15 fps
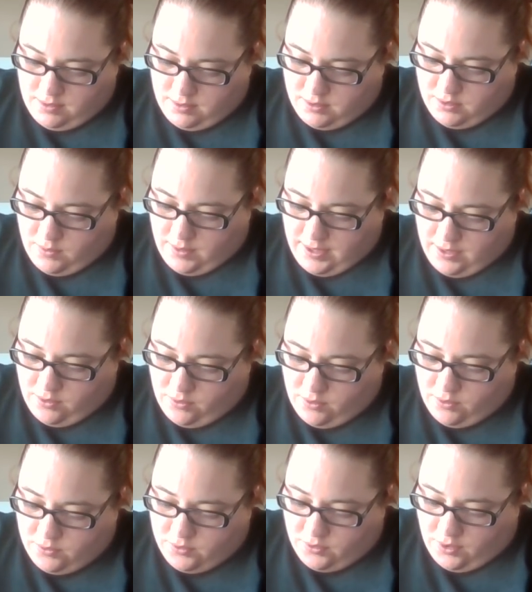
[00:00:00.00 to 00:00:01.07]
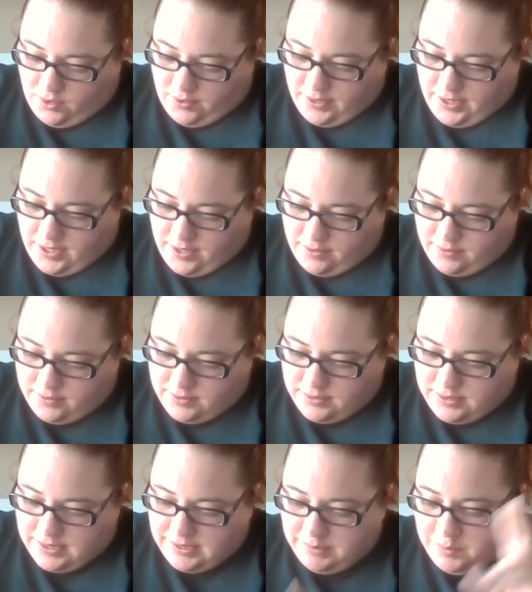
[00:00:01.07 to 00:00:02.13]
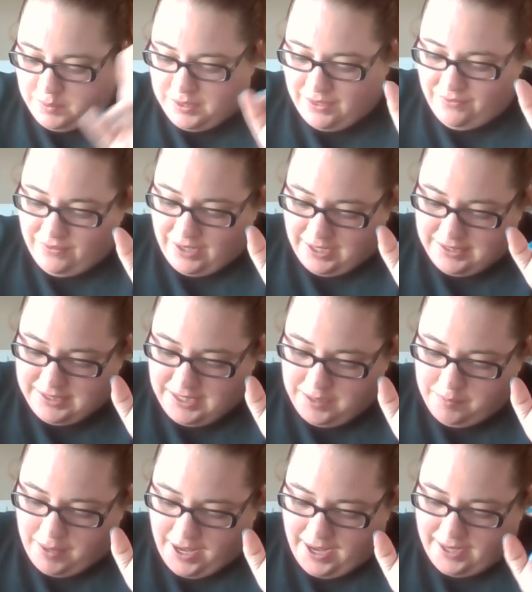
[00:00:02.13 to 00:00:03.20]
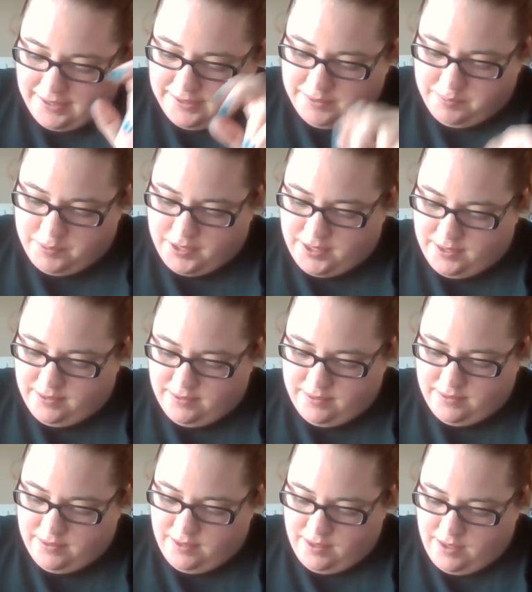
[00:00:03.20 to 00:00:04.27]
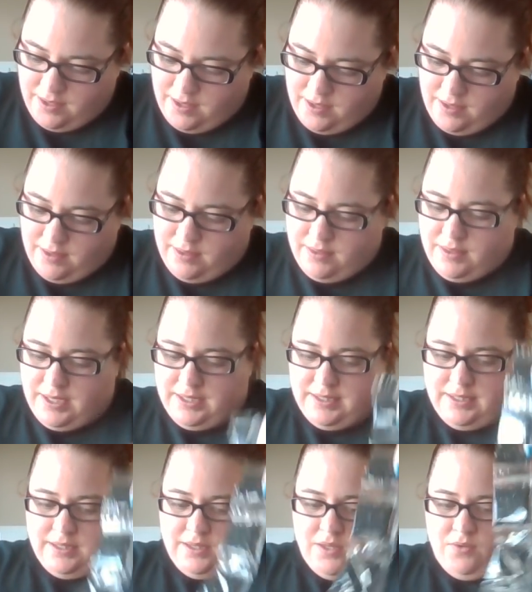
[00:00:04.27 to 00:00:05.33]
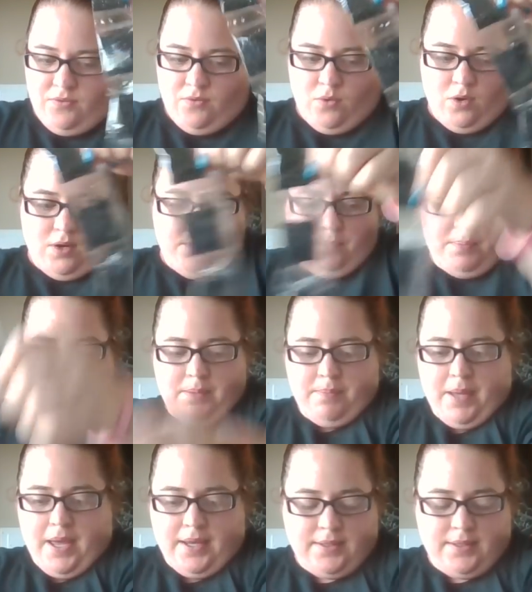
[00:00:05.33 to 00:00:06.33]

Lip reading: So I know those are all there. It says I'm supposed to have 19 bags, but they did the 4 big bags.